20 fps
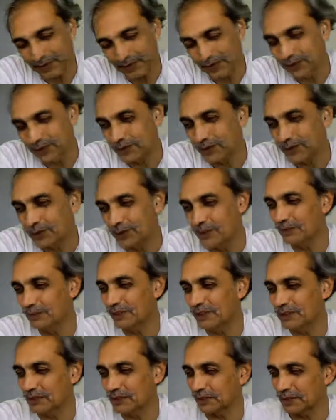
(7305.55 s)
Thank you so
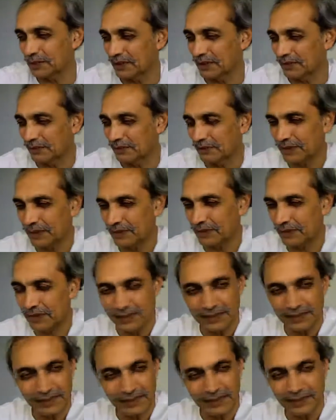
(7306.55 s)
much, Shuddharma
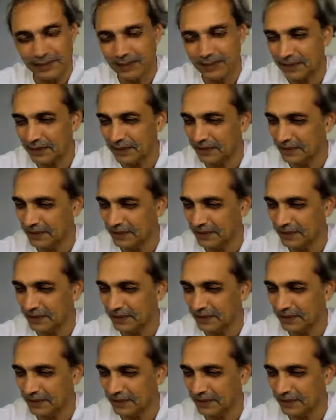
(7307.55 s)
Bhagavan. Hey,